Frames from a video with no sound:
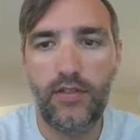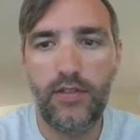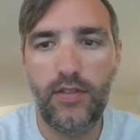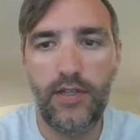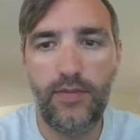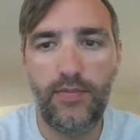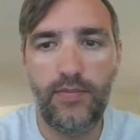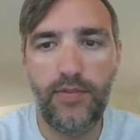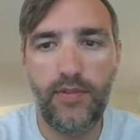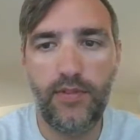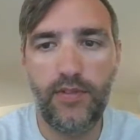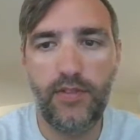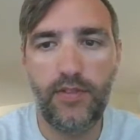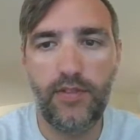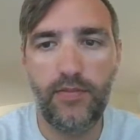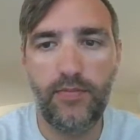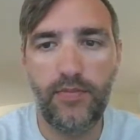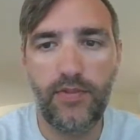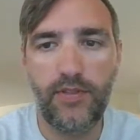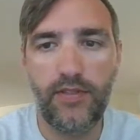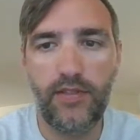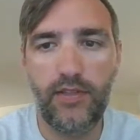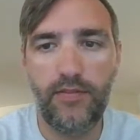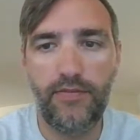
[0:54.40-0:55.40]
Type in
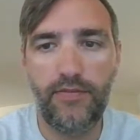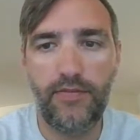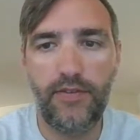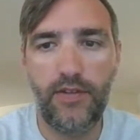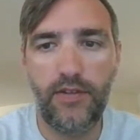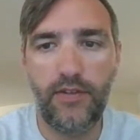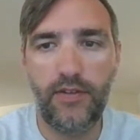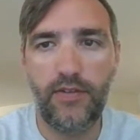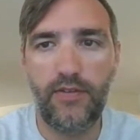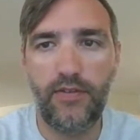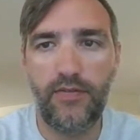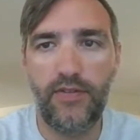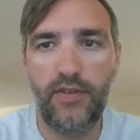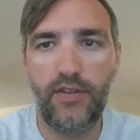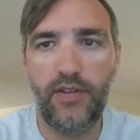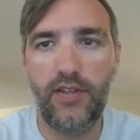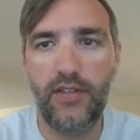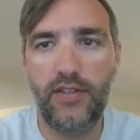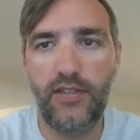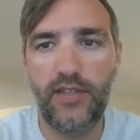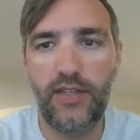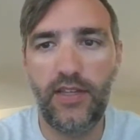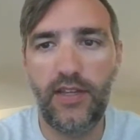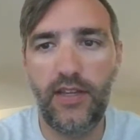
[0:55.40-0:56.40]
some stuff here. If you
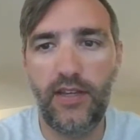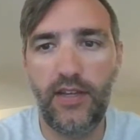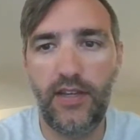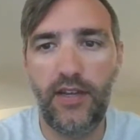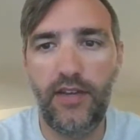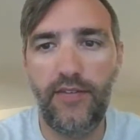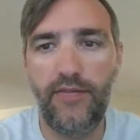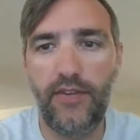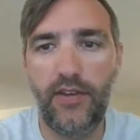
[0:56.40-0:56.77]
could say hi,